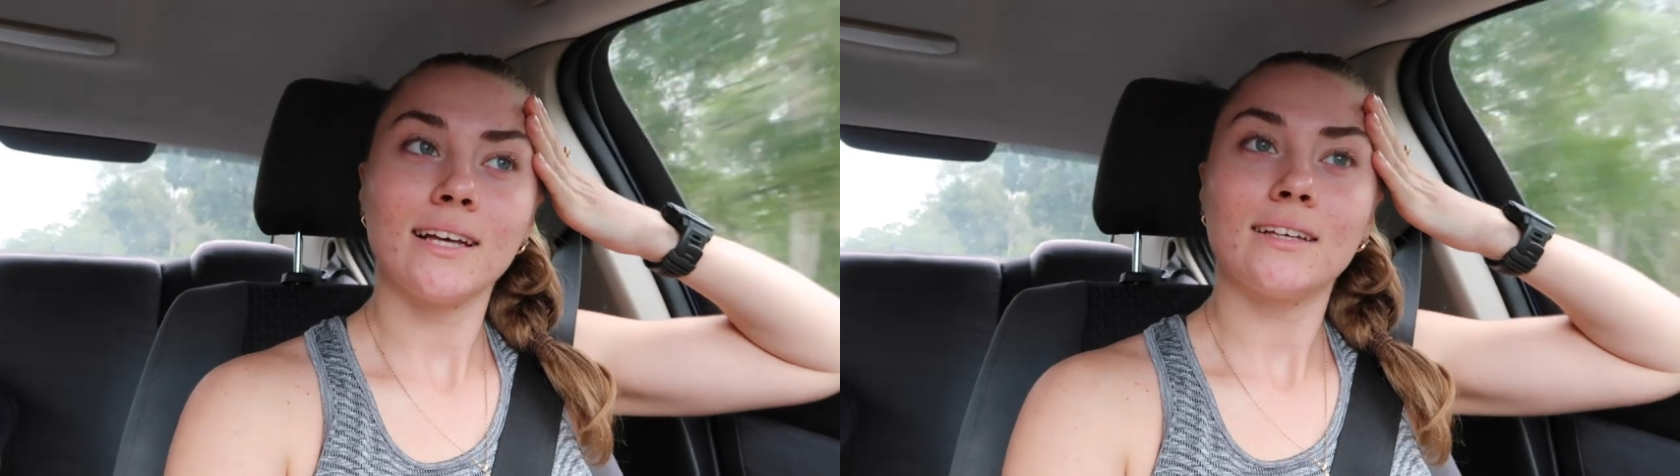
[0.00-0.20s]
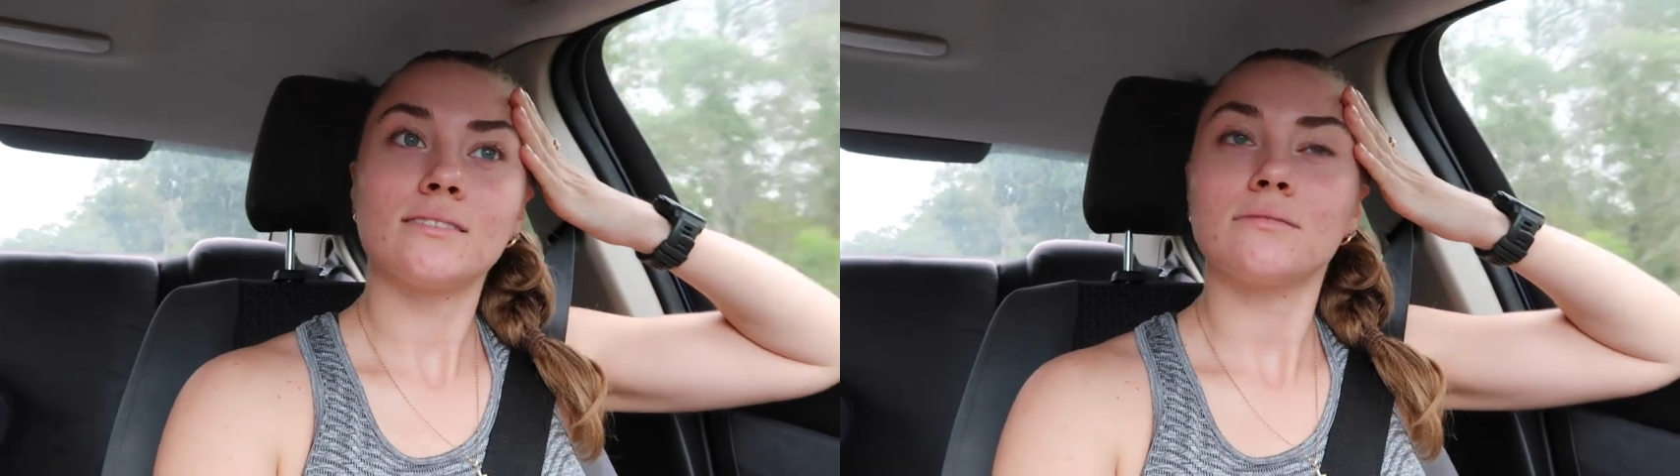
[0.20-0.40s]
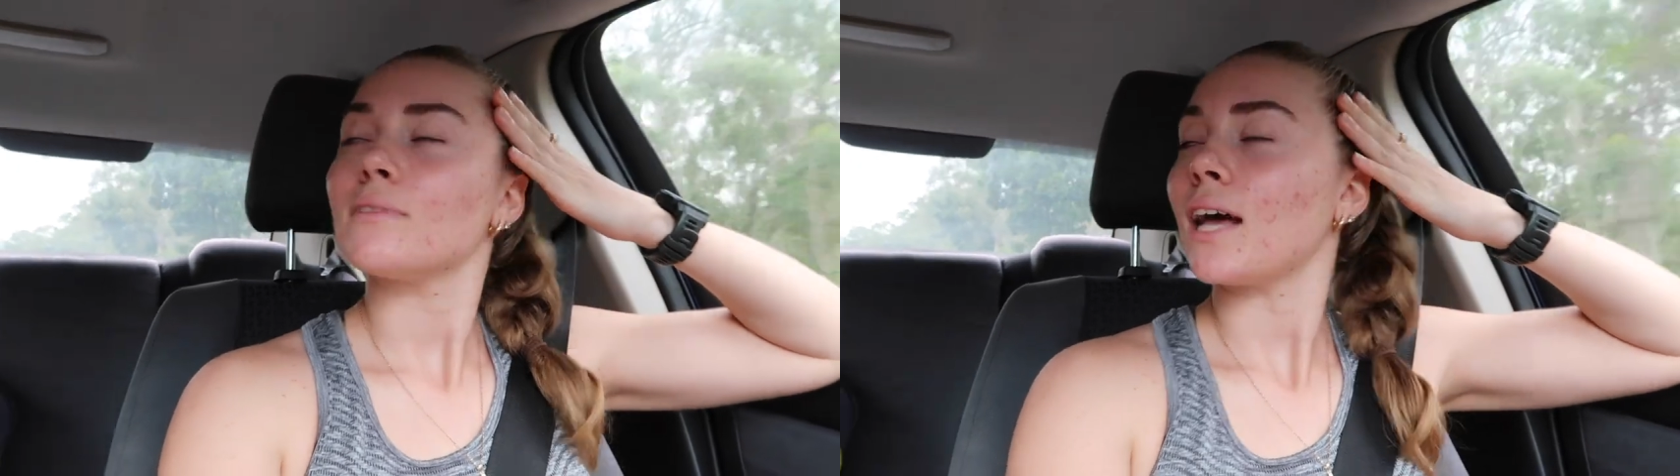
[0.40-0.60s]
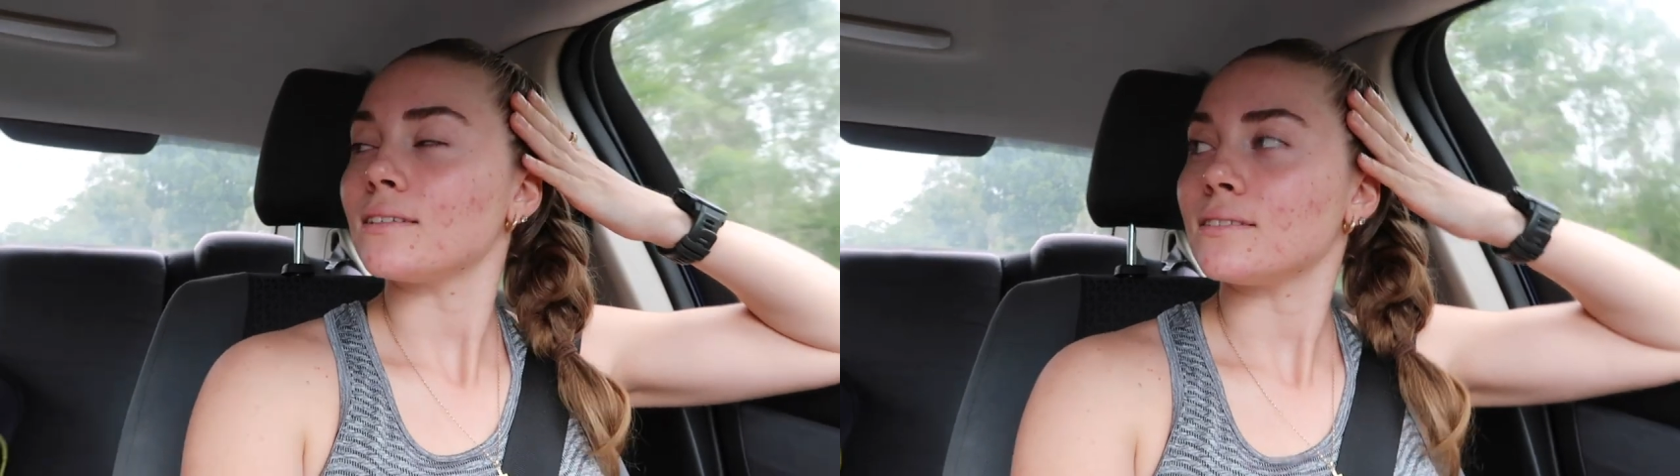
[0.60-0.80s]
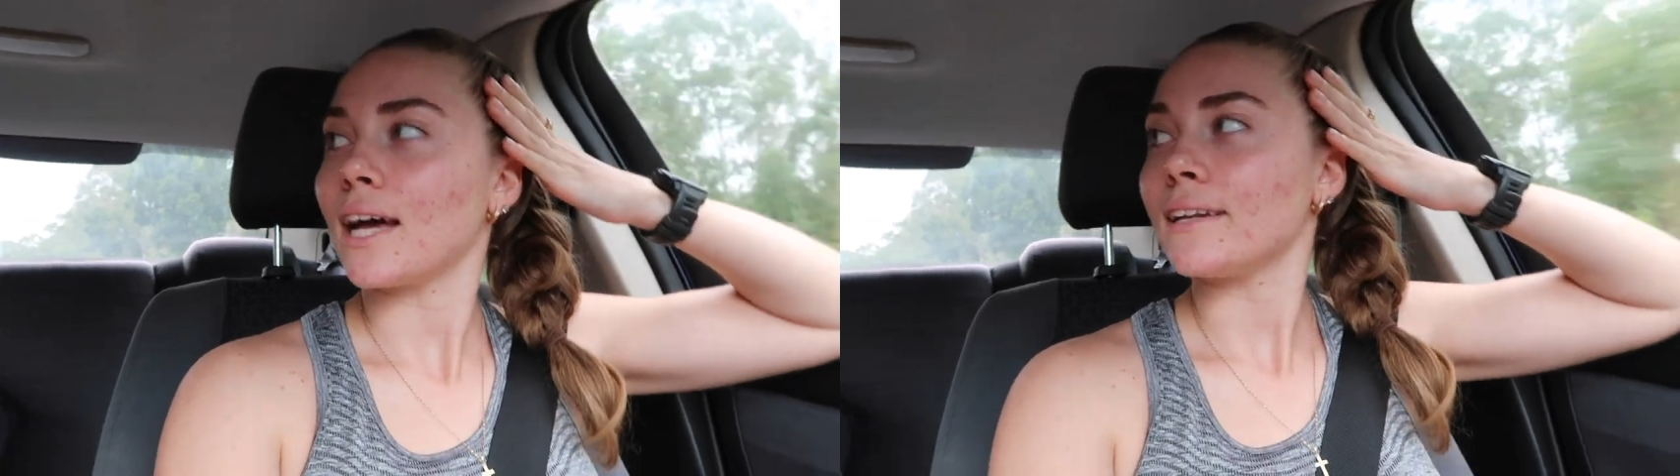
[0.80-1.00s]
is a
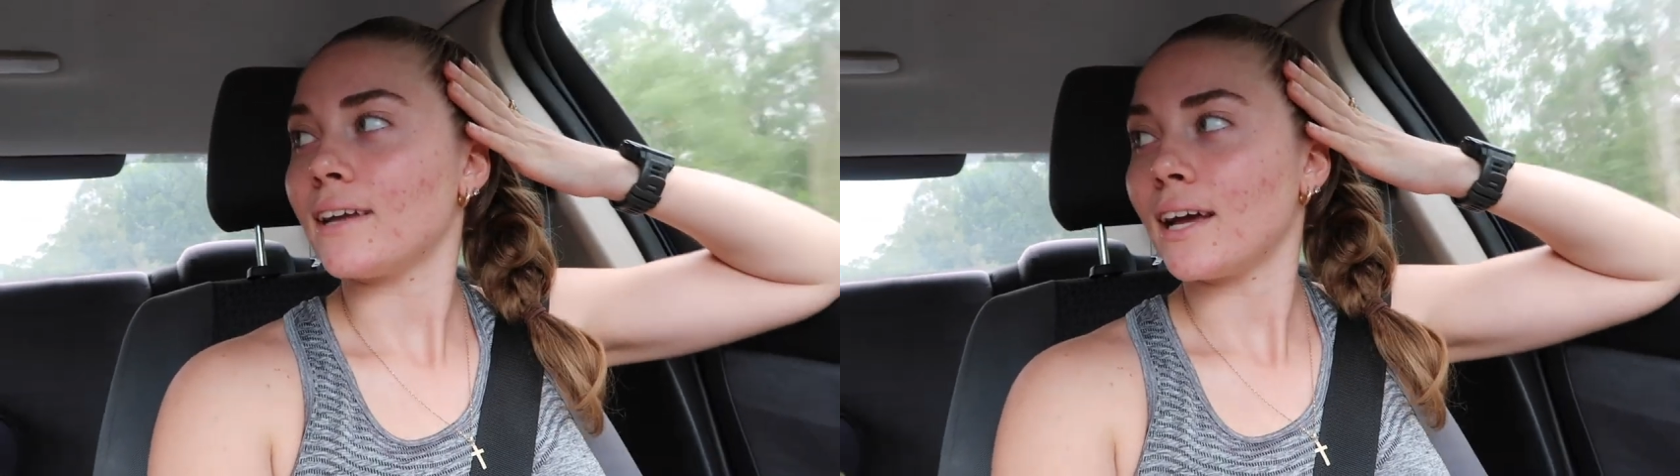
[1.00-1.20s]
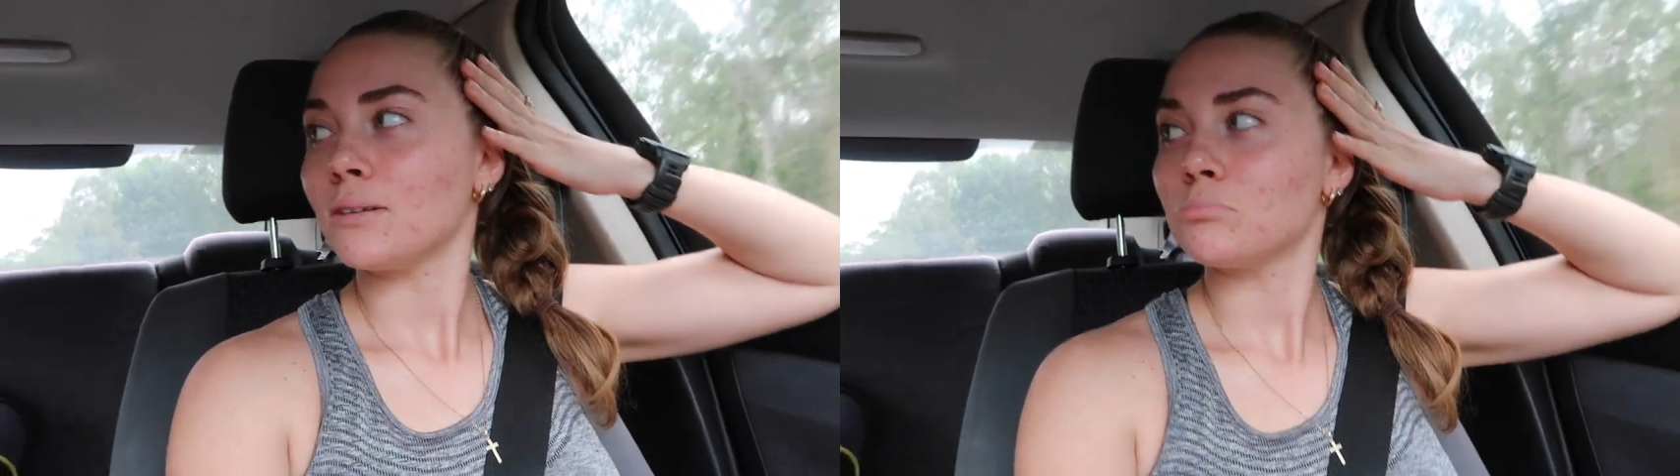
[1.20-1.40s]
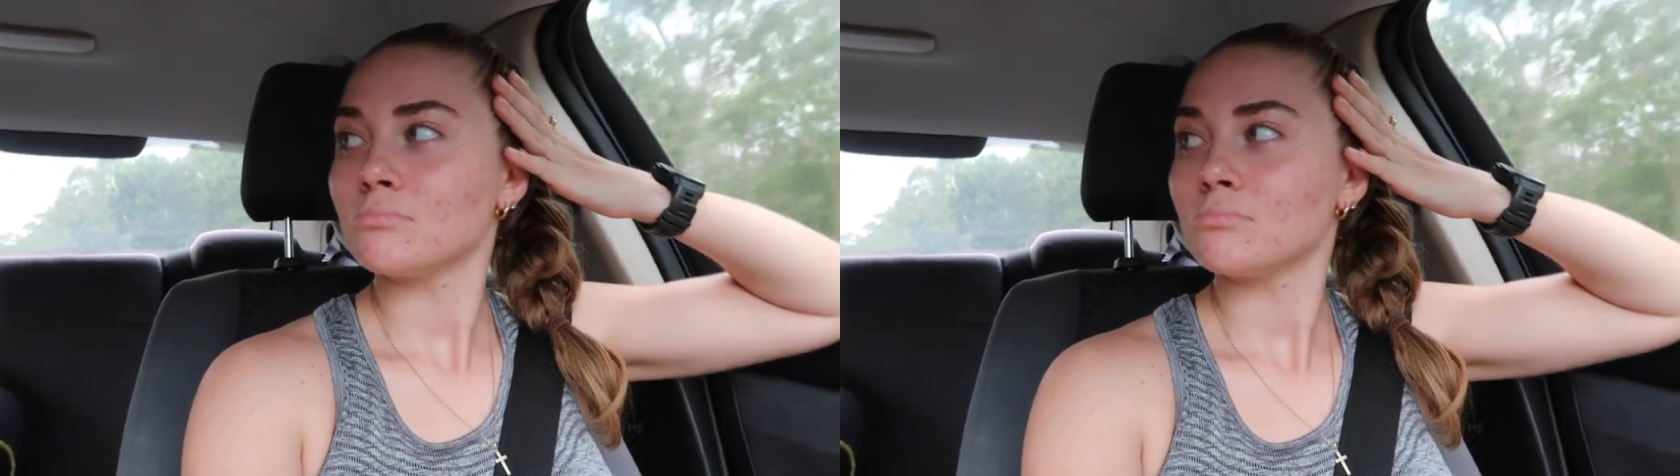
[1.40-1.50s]
sad day.